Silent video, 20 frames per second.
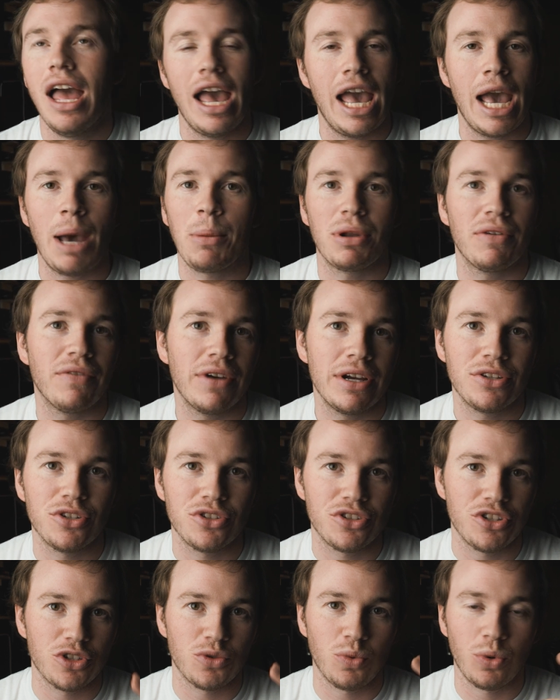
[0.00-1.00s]
Apple
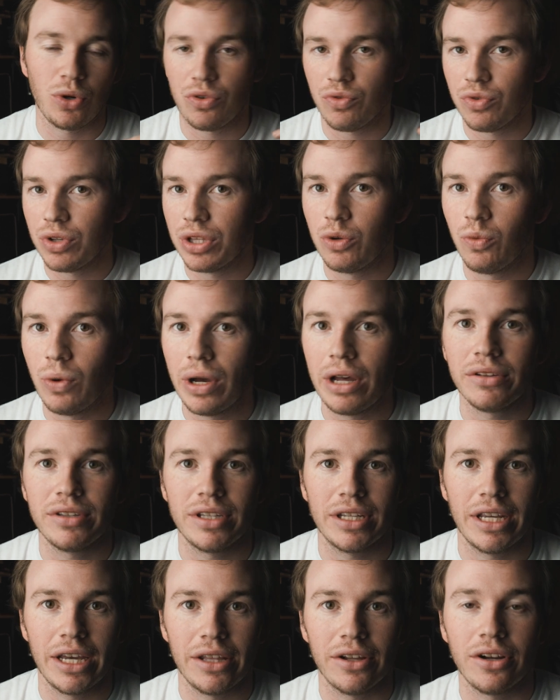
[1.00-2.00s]
devices just work really well
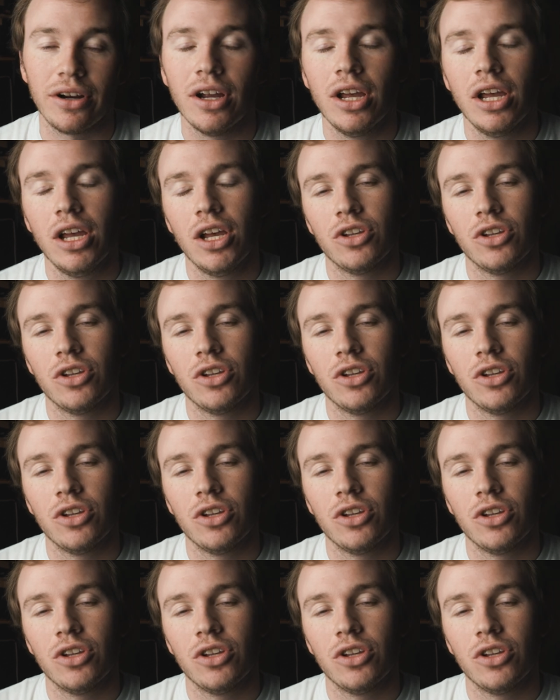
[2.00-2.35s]
together.